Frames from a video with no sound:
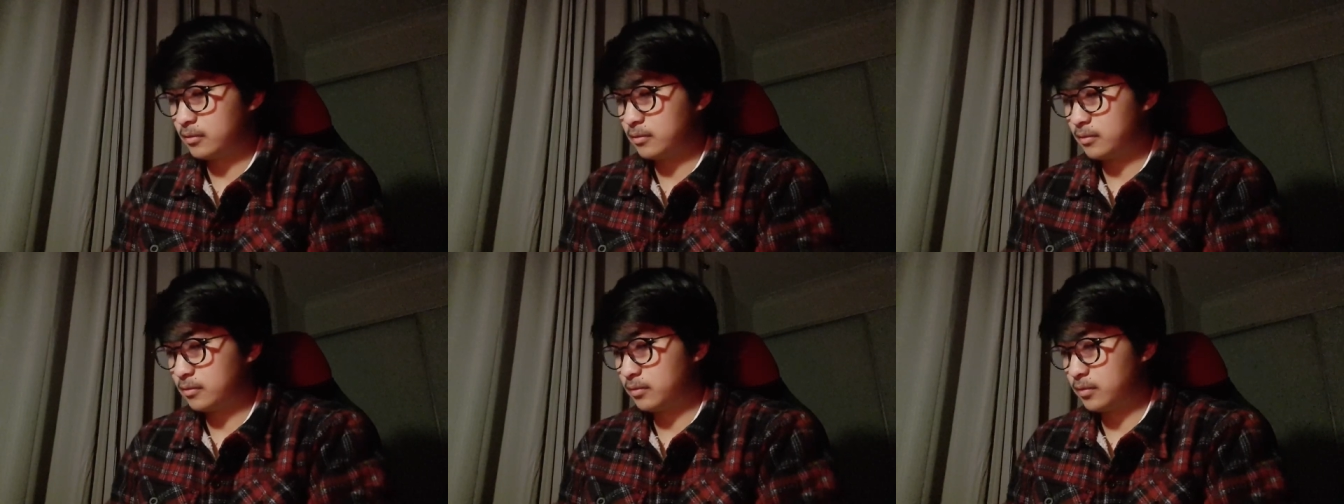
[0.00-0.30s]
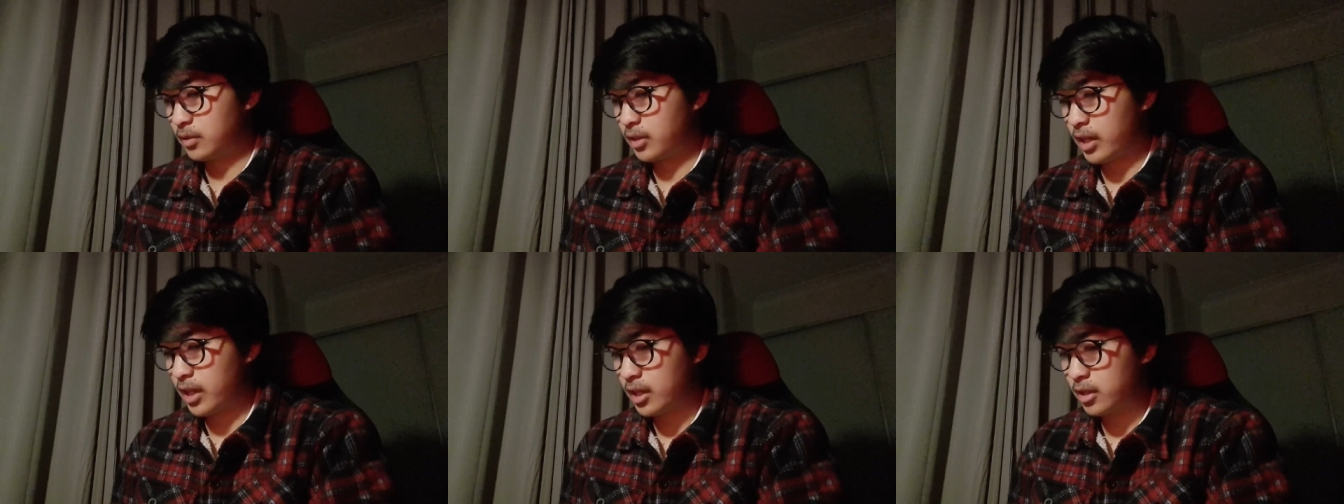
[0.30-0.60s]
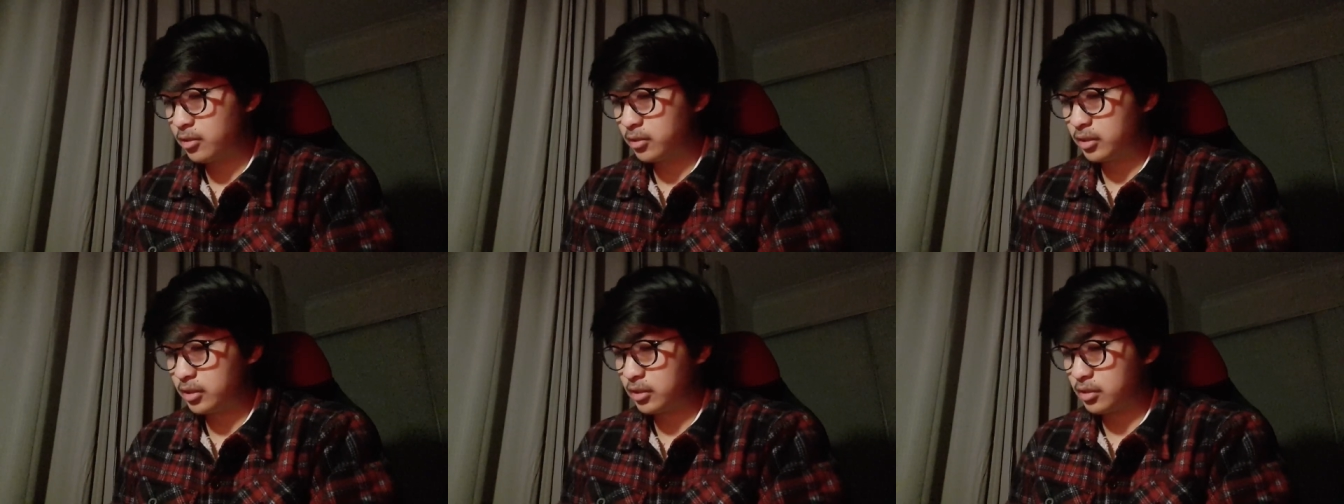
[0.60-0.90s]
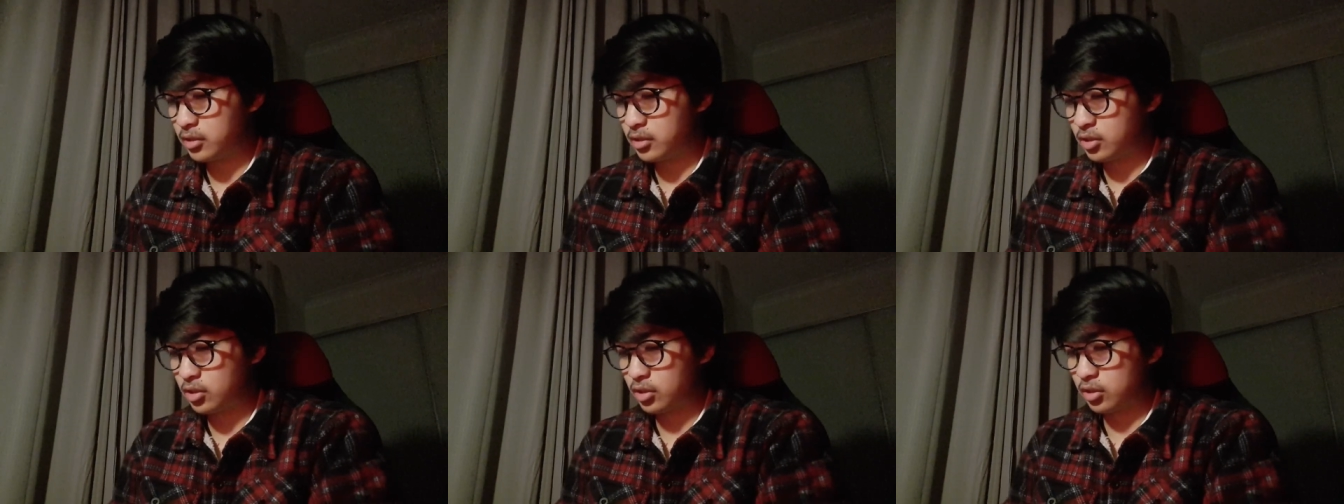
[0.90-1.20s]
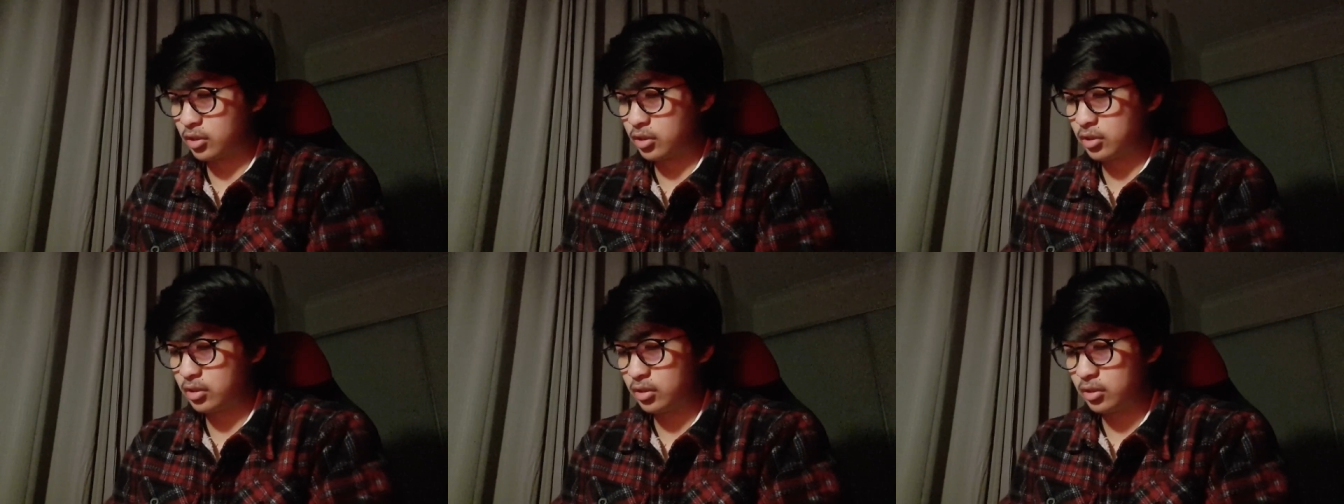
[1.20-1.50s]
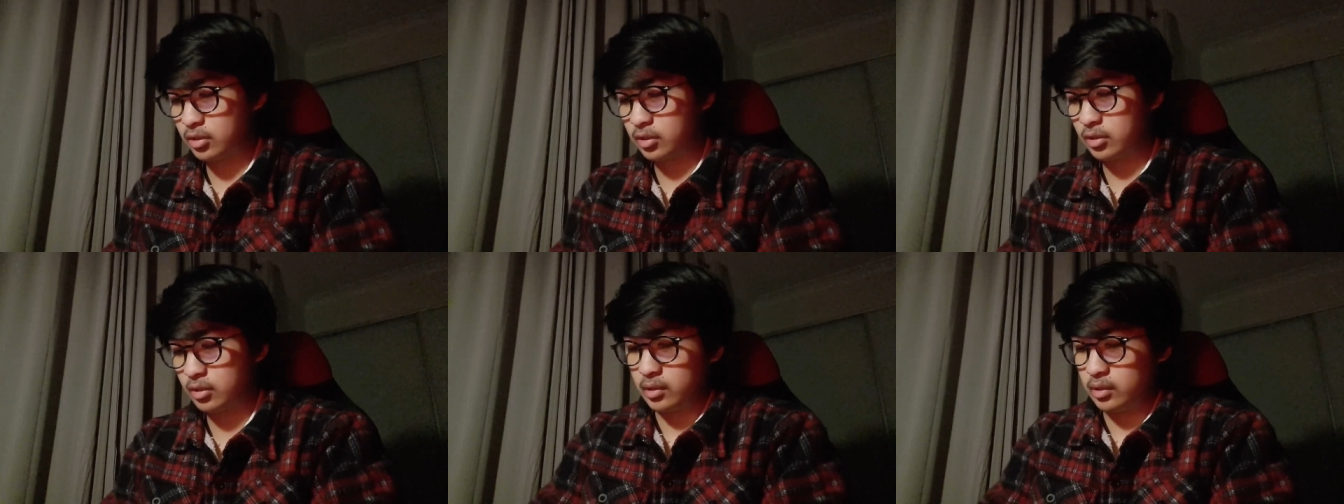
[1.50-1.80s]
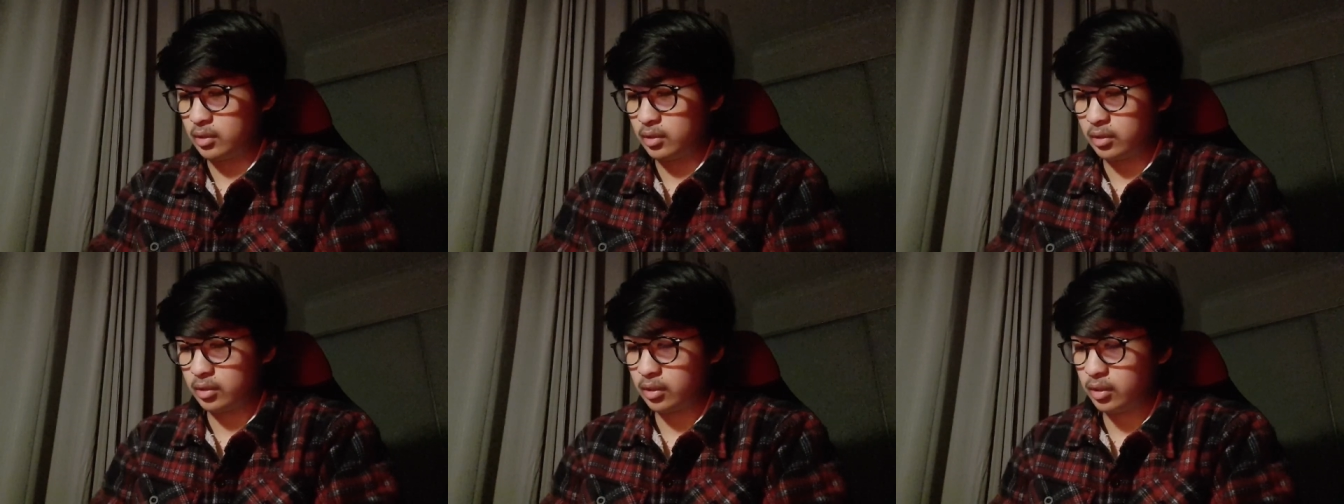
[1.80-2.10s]
for now is just,
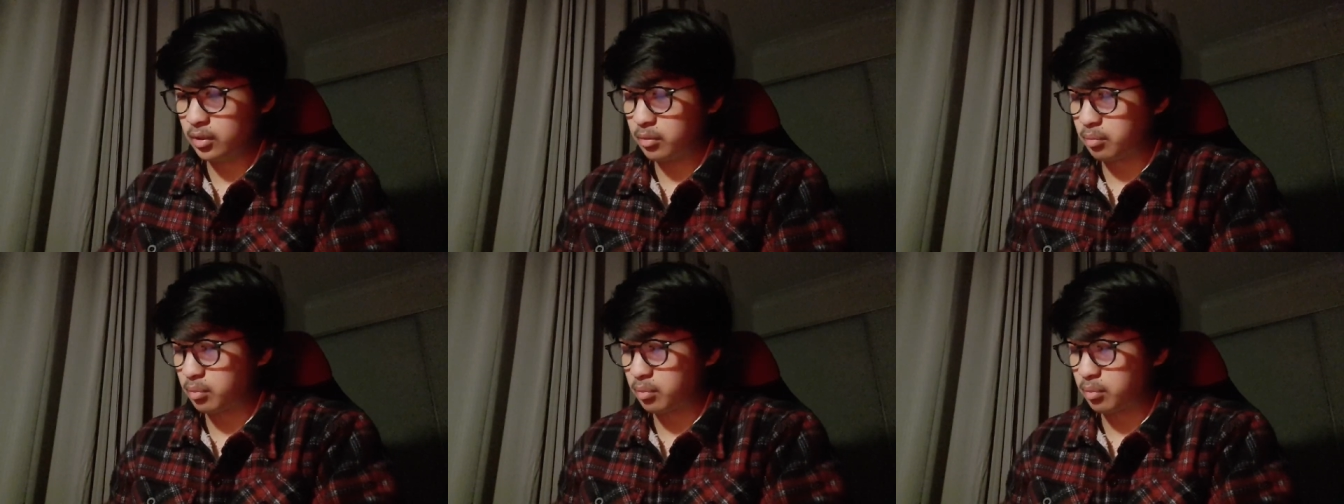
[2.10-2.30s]
yeah,